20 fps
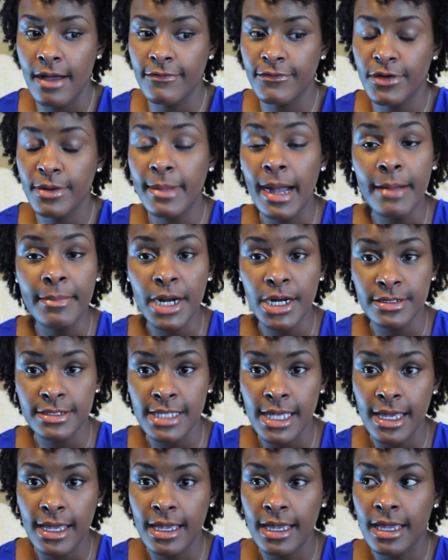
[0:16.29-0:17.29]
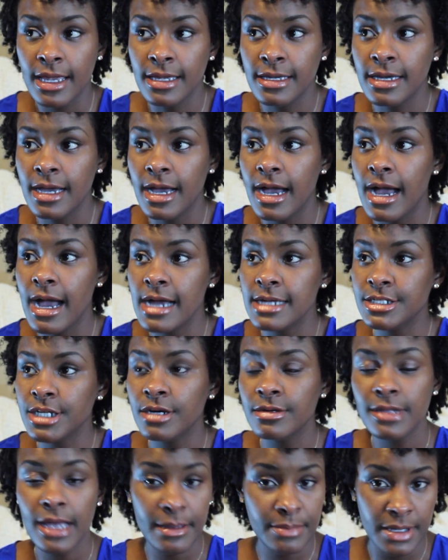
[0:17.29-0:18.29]
for my birthday, I
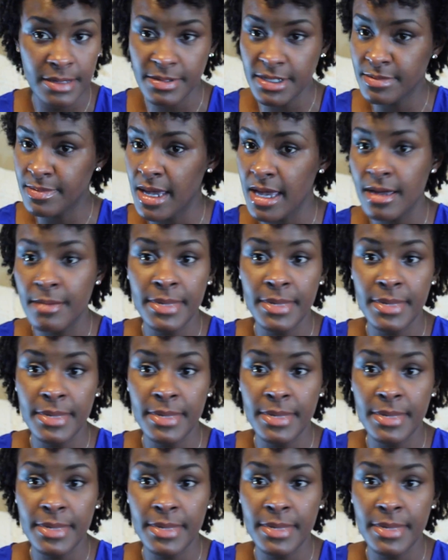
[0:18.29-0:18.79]
don't like people to make